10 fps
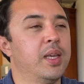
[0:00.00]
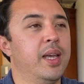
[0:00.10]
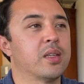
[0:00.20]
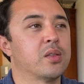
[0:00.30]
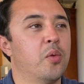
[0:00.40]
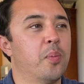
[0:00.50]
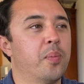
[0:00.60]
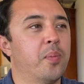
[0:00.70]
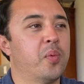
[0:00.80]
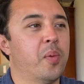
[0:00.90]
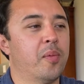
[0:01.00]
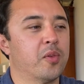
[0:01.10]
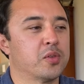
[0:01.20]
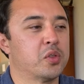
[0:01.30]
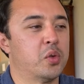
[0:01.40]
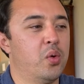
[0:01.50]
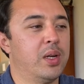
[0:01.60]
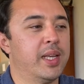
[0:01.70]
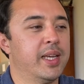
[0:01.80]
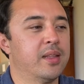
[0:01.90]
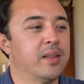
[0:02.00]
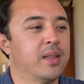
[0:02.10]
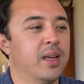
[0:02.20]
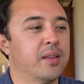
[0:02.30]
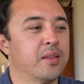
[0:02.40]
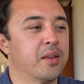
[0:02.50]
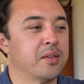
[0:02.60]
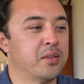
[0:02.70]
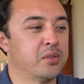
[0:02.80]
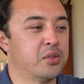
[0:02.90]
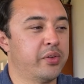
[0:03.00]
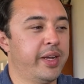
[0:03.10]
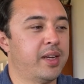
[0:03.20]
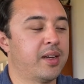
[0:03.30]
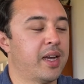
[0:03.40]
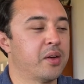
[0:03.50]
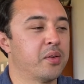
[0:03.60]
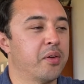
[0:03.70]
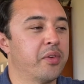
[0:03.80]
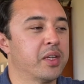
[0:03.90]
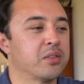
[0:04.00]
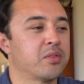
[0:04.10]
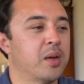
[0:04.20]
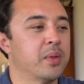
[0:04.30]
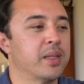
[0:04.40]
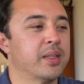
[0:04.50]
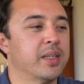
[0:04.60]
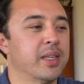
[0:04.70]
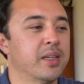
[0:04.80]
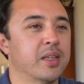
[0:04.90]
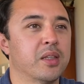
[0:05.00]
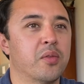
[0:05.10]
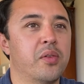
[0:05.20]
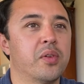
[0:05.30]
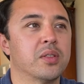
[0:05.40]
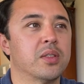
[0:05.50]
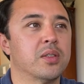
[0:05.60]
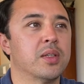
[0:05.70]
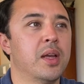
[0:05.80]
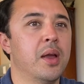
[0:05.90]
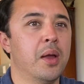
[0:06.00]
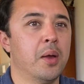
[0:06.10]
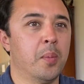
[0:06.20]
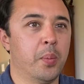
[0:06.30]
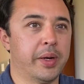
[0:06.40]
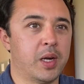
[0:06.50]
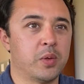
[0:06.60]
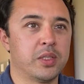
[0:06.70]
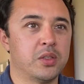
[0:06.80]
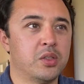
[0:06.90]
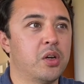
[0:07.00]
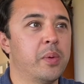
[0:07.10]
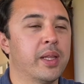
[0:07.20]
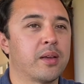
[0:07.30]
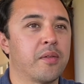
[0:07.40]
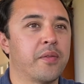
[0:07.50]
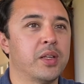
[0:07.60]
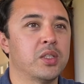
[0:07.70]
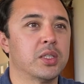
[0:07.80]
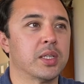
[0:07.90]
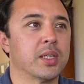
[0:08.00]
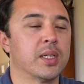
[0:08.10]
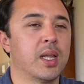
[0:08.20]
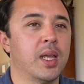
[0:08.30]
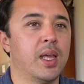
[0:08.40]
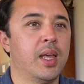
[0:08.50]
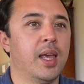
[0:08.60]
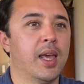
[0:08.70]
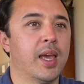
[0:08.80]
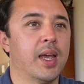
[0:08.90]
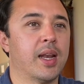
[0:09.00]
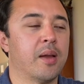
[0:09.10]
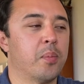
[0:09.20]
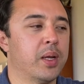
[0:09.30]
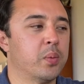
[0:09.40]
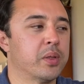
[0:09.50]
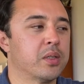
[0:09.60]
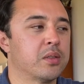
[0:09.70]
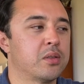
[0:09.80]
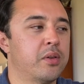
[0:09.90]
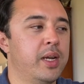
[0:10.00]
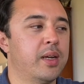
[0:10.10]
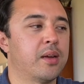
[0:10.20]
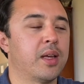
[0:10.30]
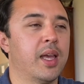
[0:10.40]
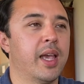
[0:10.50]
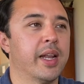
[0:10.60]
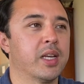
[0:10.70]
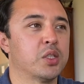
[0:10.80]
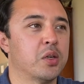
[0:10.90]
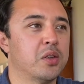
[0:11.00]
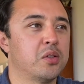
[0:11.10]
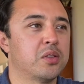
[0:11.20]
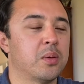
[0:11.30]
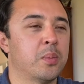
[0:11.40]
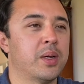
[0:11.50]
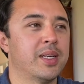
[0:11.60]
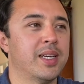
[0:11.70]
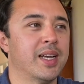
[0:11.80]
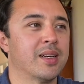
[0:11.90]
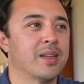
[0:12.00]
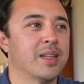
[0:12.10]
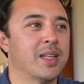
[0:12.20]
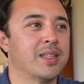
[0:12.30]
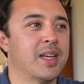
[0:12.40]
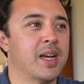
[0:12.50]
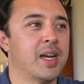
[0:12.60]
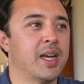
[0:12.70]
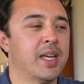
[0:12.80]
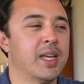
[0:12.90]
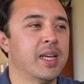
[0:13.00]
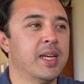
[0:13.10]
Yeah. So. Shortly, the trick, I don't know if I described it in the references, but I was in Germany at the convention, and I played with this trick, and I showed it to somebody, and that guy,